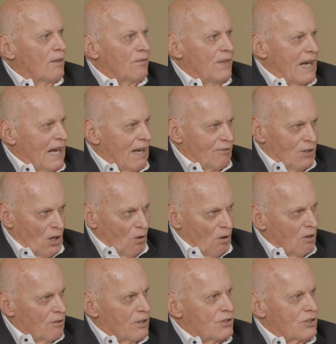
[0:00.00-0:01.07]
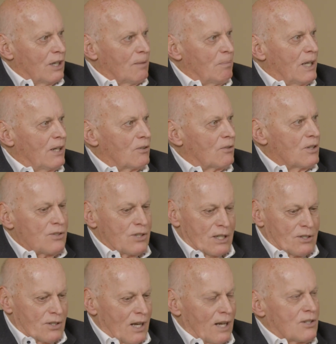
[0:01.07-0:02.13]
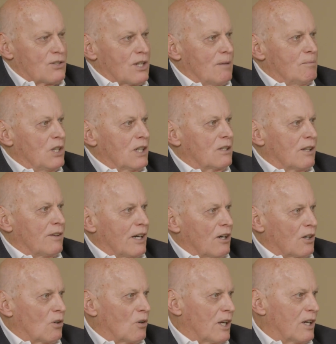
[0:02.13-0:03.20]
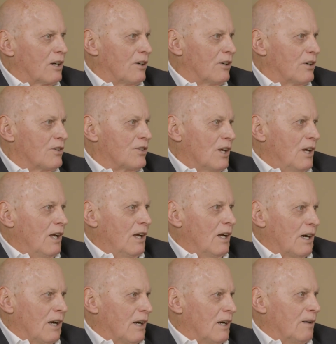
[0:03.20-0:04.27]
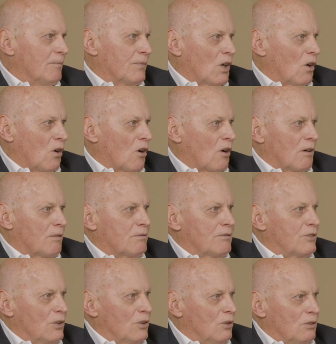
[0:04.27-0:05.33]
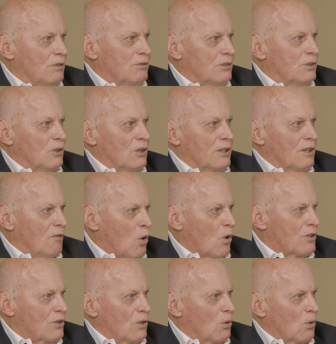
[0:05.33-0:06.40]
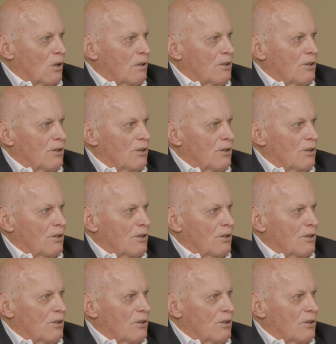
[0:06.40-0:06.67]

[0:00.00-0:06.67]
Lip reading: They have no ownership interest. It's not subject to their creditors or to a divorce court.